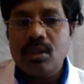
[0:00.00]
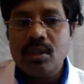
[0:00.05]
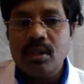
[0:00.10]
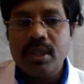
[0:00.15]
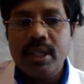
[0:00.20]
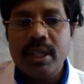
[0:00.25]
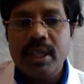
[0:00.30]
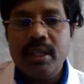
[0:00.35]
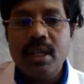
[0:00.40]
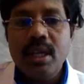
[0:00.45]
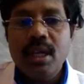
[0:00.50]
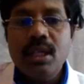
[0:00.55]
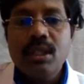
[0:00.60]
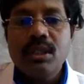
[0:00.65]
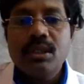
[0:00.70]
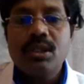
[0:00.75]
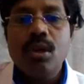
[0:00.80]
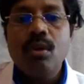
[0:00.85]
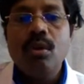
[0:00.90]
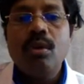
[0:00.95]
All right.
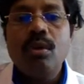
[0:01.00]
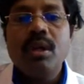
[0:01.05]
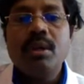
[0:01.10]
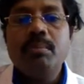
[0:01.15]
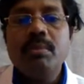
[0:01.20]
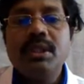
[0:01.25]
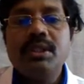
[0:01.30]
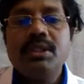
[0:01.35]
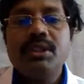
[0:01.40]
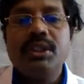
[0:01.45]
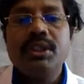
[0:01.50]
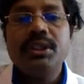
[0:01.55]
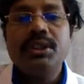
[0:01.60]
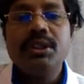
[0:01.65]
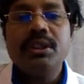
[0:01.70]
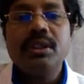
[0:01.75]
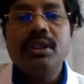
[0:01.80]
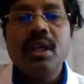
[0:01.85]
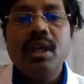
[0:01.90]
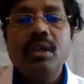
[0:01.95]
Slow
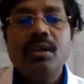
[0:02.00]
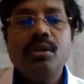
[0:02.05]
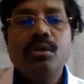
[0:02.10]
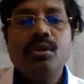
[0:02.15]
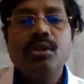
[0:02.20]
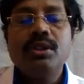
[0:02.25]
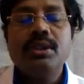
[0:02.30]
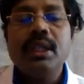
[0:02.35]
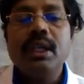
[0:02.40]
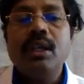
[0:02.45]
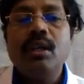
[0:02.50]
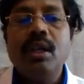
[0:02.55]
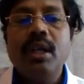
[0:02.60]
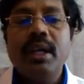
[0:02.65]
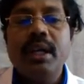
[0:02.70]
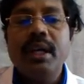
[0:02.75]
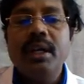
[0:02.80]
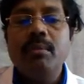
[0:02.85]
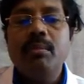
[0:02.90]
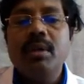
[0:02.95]
administration due to cellular
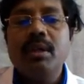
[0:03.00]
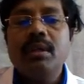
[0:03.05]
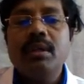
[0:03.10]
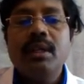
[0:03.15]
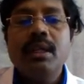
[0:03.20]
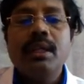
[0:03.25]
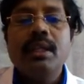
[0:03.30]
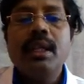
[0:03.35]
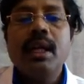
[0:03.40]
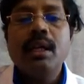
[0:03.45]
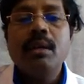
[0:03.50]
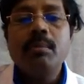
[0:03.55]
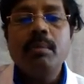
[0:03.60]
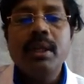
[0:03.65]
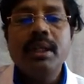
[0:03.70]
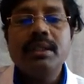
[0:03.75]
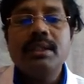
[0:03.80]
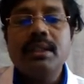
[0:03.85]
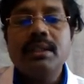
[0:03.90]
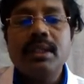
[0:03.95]
edema. That
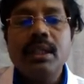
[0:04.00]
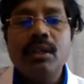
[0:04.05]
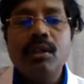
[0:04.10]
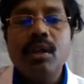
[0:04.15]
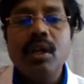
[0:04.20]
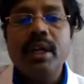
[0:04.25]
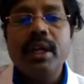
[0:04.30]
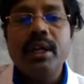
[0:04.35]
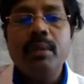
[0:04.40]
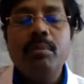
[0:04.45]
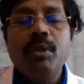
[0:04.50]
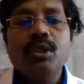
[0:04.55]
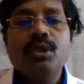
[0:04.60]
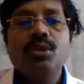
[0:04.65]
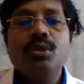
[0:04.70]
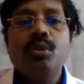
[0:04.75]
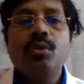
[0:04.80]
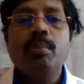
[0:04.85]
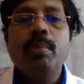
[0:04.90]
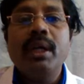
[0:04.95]
makes a cellular edema.
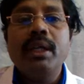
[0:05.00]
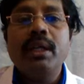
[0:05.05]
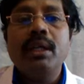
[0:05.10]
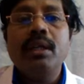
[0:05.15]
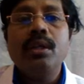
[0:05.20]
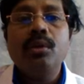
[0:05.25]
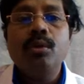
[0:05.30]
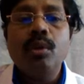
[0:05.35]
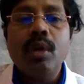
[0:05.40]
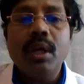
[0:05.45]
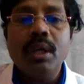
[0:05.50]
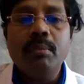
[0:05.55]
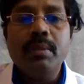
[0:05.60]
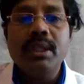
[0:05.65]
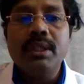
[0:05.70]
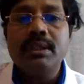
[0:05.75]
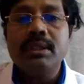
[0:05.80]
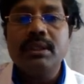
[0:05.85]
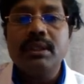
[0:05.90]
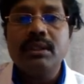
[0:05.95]
So better you
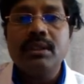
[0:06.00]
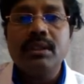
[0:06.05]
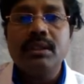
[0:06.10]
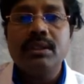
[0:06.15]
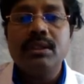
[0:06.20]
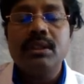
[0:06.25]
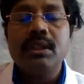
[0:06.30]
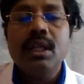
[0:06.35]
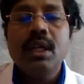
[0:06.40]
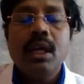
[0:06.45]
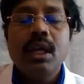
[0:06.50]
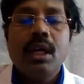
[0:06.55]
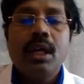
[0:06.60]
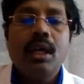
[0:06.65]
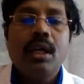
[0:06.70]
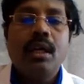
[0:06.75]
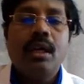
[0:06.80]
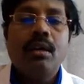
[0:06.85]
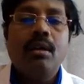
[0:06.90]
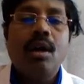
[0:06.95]
administer this
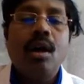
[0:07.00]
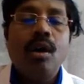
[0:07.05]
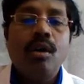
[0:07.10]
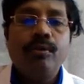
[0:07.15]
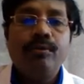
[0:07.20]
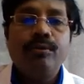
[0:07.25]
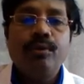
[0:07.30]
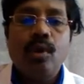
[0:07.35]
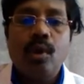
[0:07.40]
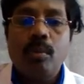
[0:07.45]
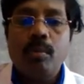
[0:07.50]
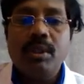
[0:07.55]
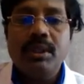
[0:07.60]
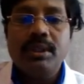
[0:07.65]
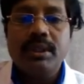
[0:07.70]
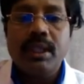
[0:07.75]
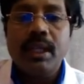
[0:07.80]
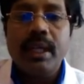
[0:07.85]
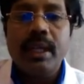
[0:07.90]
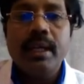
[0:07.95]
off normal
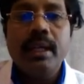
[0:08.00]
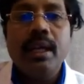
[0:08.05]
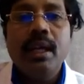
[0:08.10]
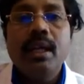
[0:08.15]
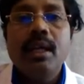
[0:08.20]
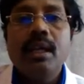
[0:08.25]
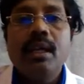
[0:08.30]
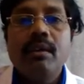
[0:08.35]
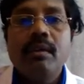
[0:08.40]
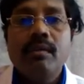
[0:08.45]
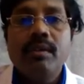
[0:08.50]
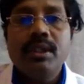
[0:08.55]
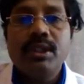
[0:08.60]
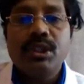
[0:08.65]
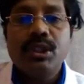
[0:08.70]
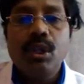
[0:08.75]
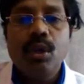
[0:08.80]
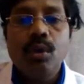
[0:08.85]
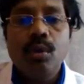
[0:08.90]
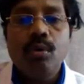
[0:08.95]
saline with
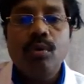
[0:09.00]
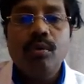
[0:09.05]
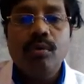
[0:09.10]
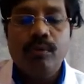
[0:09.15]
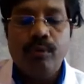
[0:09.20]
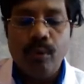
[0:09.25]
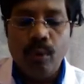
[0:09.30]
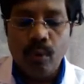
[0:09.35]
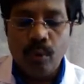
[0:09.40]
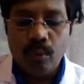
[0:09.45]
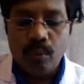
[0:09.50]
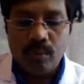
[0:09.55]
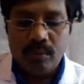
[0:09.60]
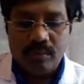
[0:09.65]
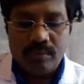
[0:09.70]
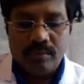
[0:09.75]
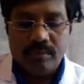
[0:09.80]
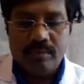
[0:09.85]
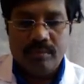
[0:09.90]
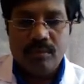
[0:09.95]
slow flow.
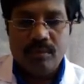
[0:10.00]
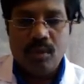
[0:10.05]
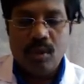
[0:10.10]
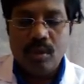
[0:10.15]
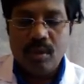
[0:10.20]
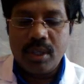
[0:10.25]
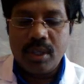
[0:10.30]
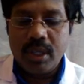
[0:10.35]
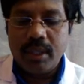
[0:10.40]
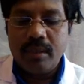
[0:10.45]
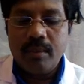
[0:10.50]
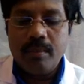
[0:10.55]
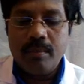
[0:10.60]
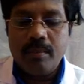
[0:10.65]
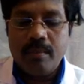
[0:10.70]
All right.